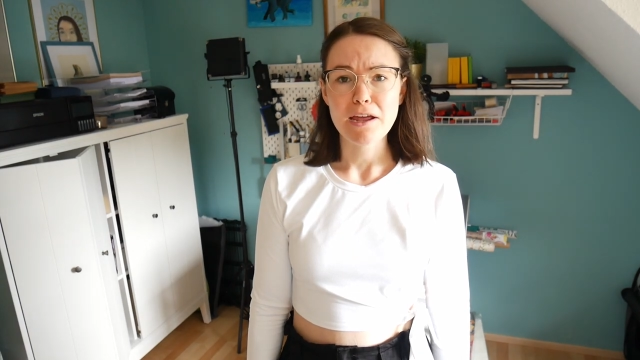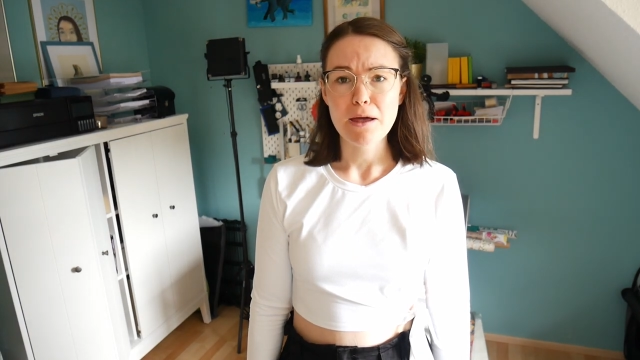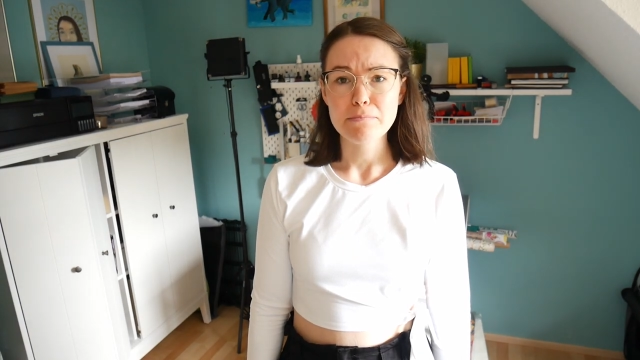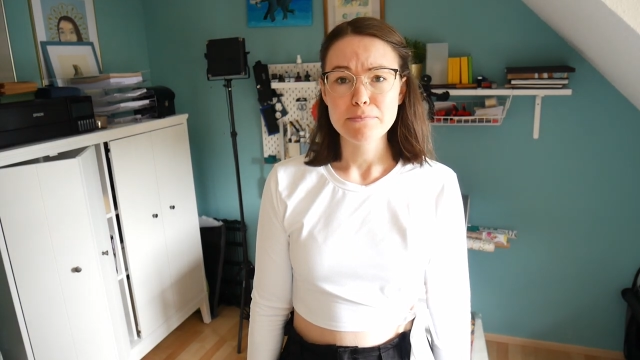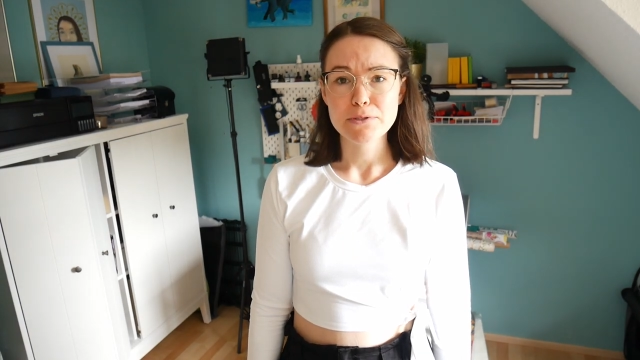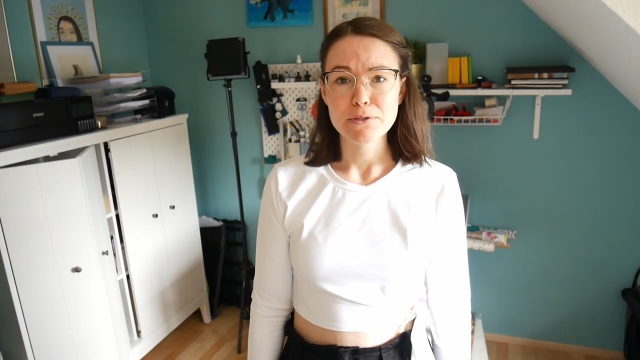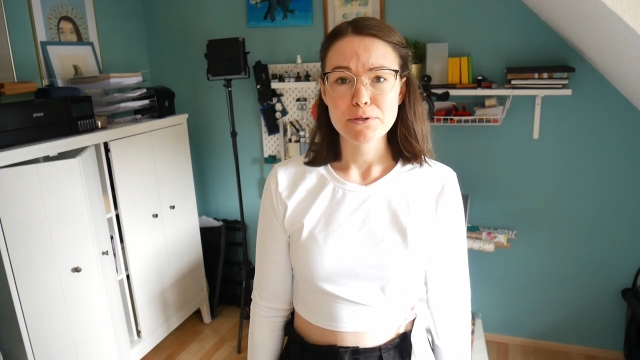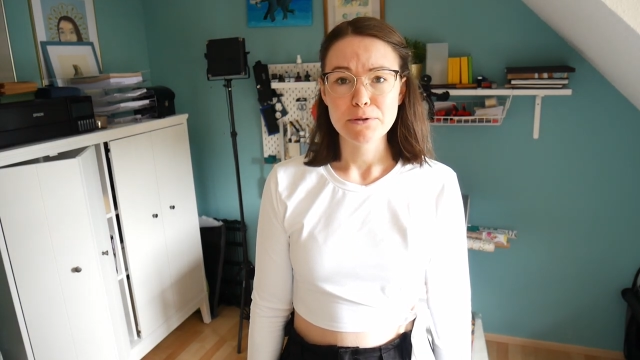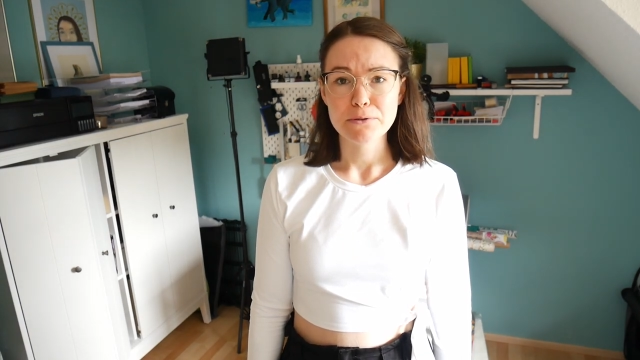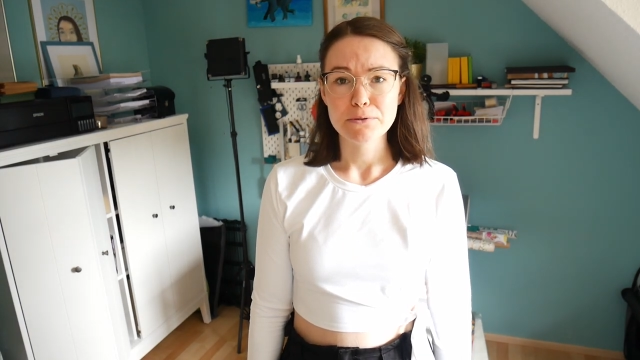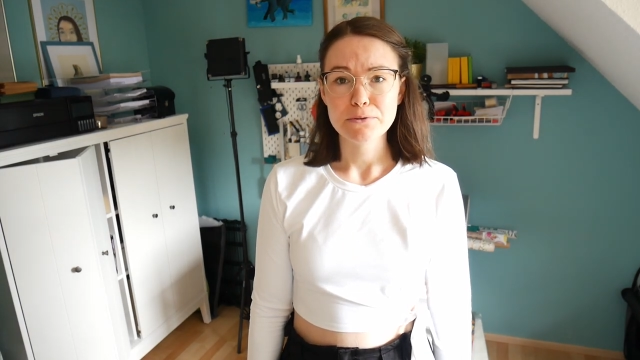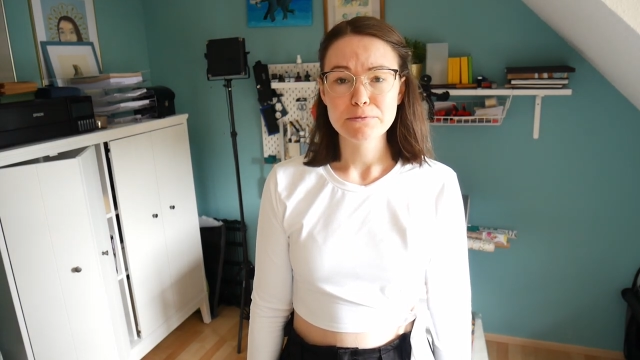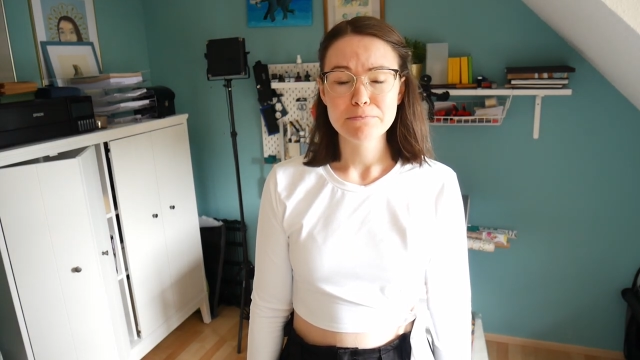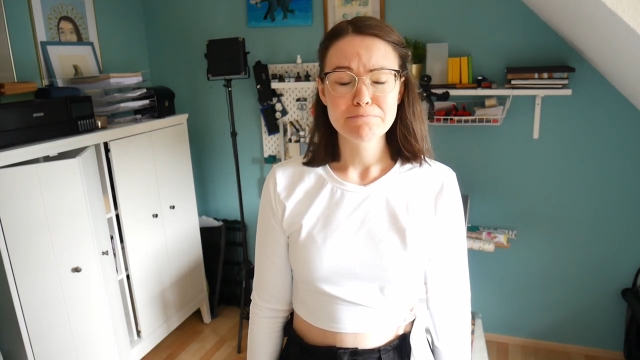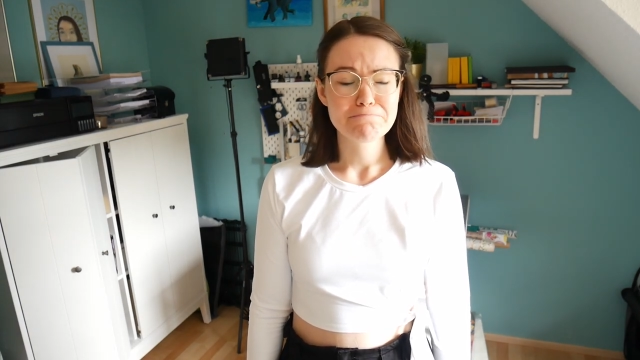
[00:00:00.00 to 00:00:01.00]
episode.
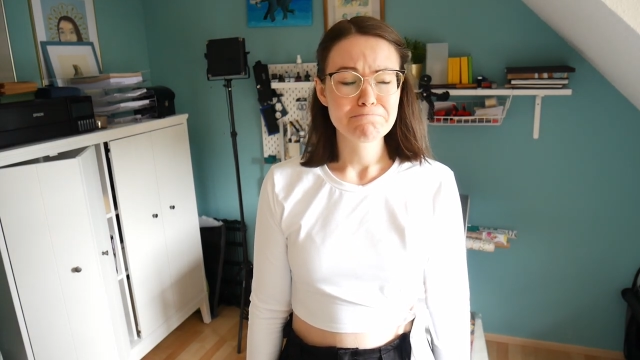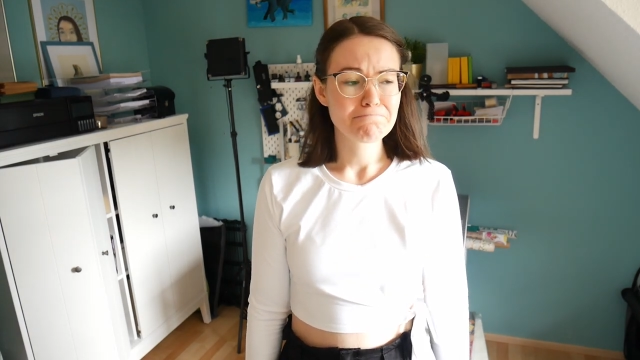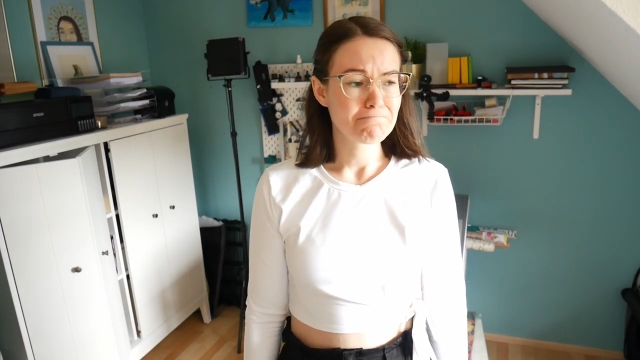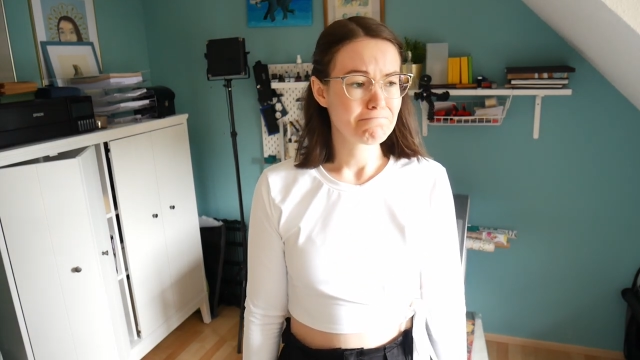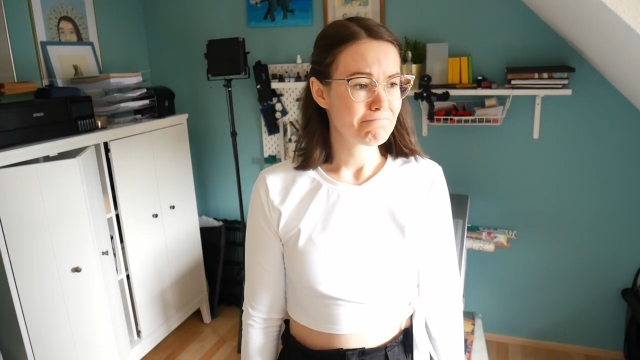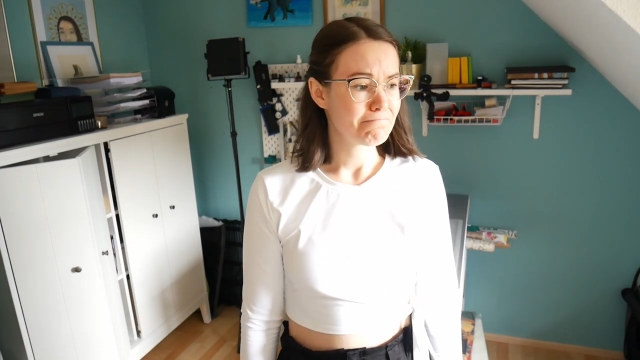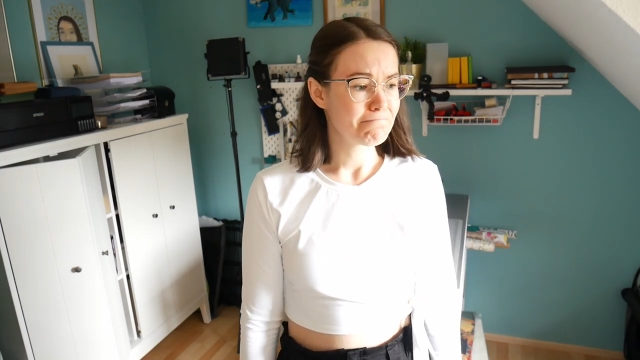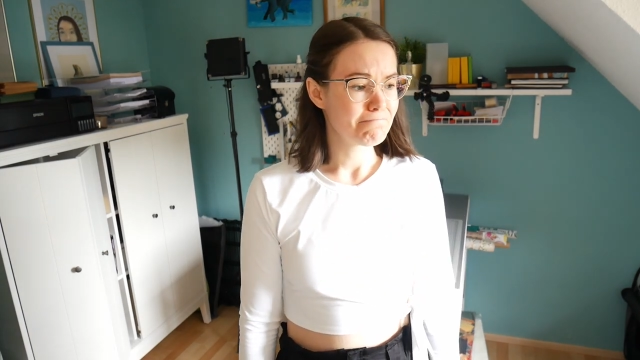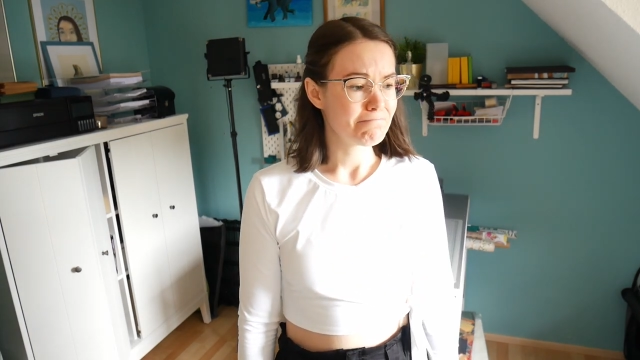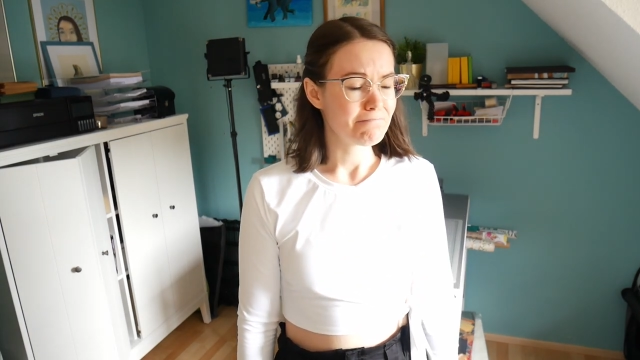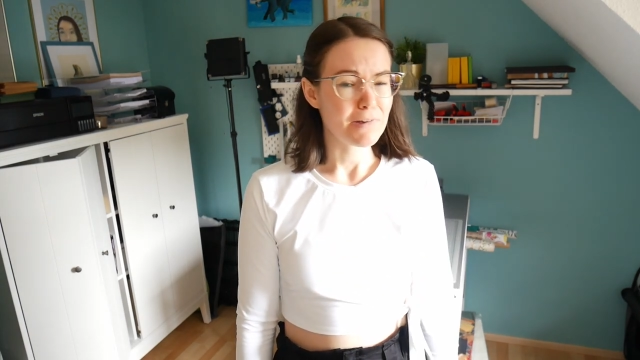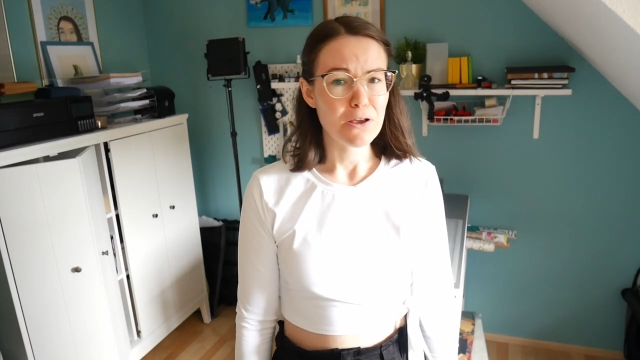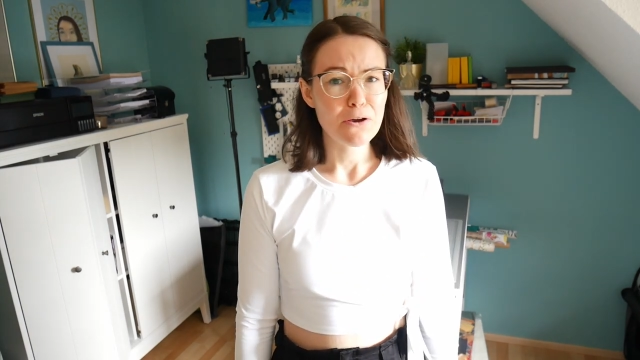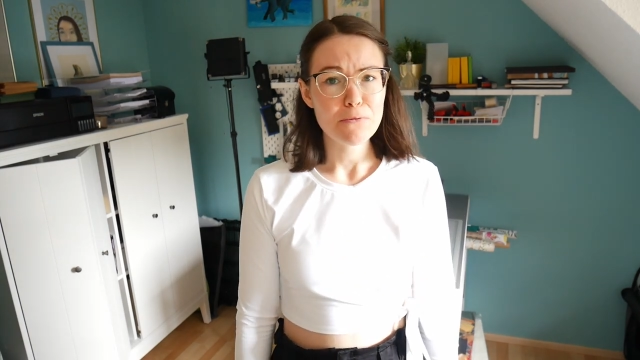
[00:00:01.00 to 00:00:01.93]
I